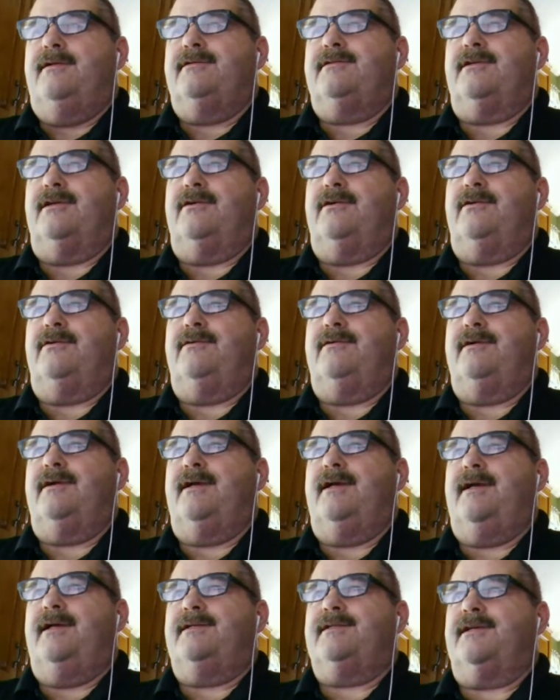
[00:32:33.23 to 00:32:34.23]
So
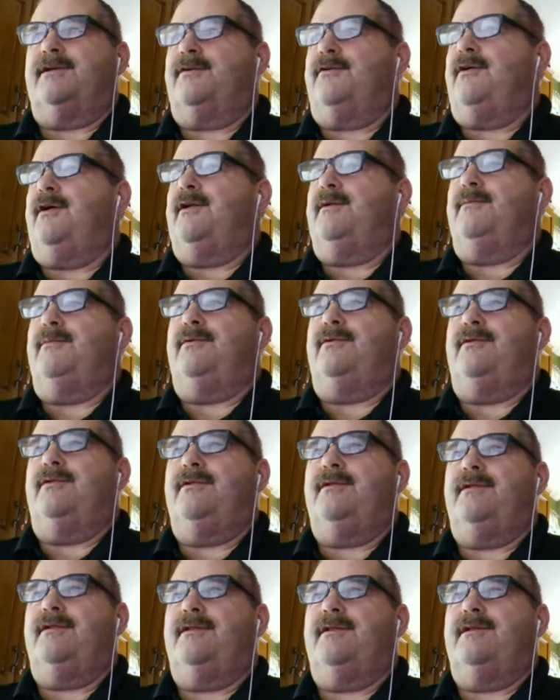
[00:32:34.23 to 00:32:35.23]
it's
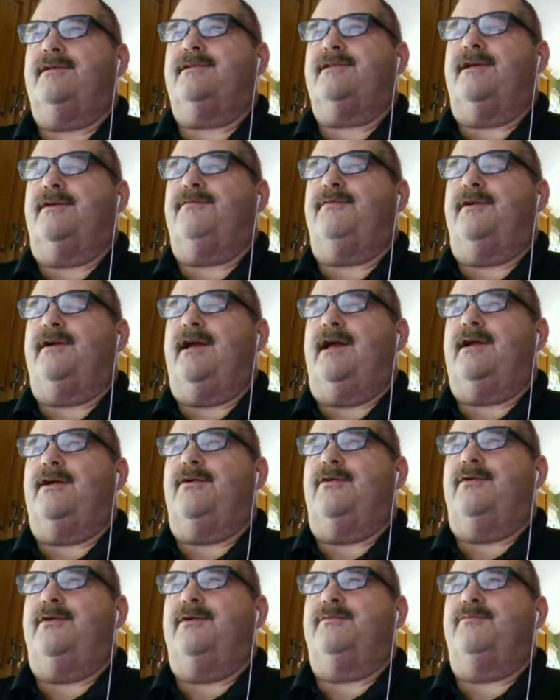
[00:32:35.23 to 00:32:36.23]
incredible the stuff we got
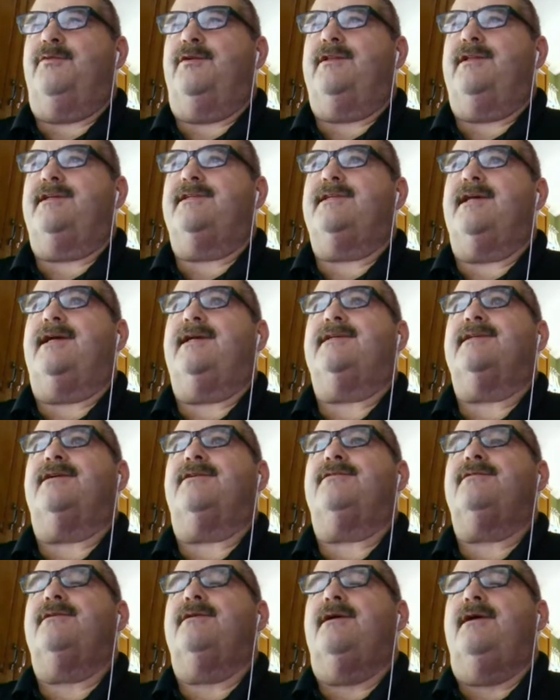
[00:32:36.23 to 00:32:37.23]
going. One of these days,
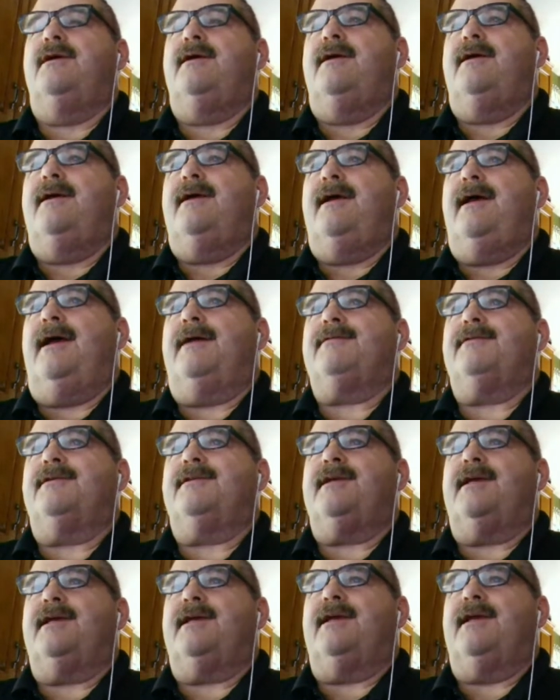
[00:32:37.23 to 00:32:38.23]
I'll have to
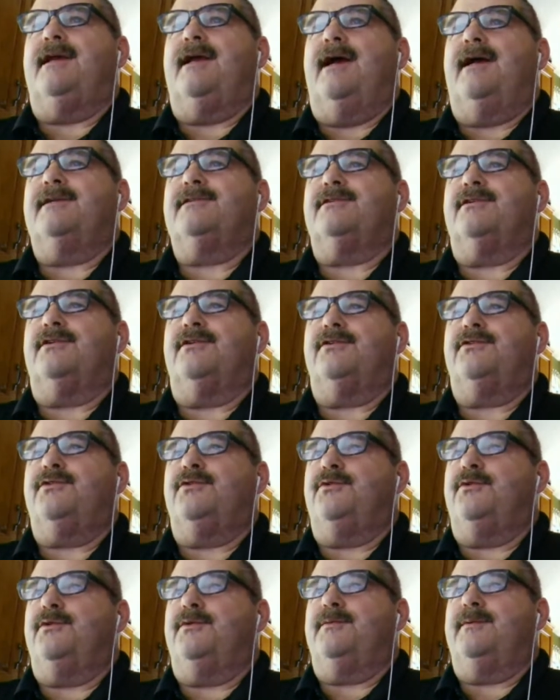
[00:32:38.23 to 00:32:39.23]
take you guys on a
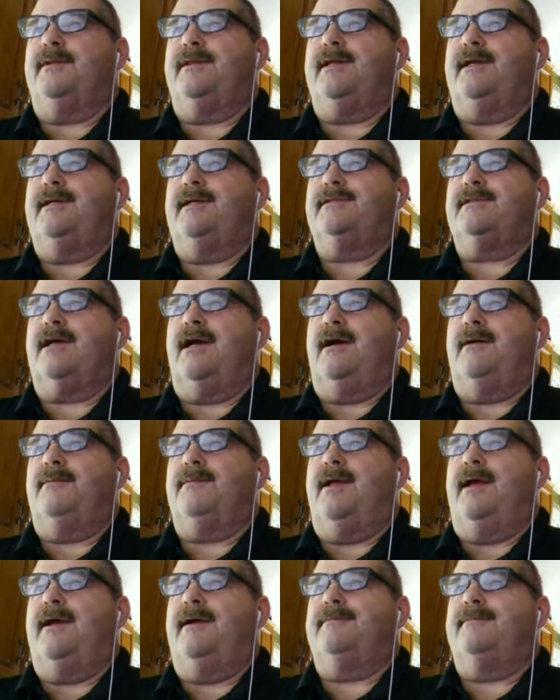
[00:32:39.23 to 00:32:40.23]
tour when things
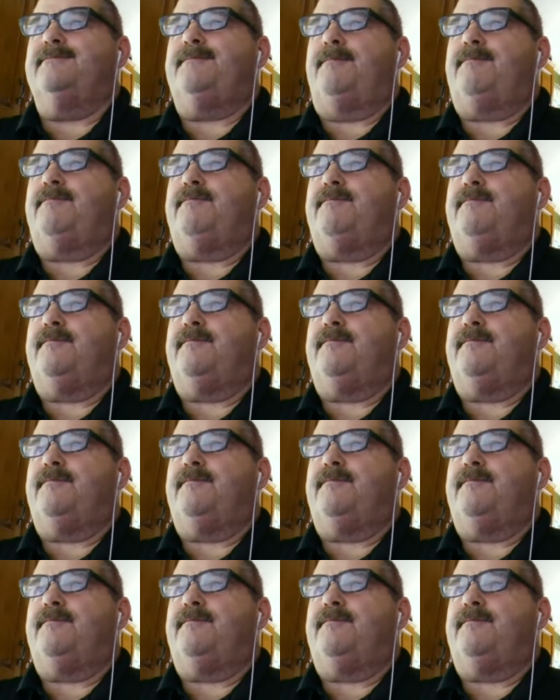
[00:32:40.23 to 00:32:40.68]
calm down.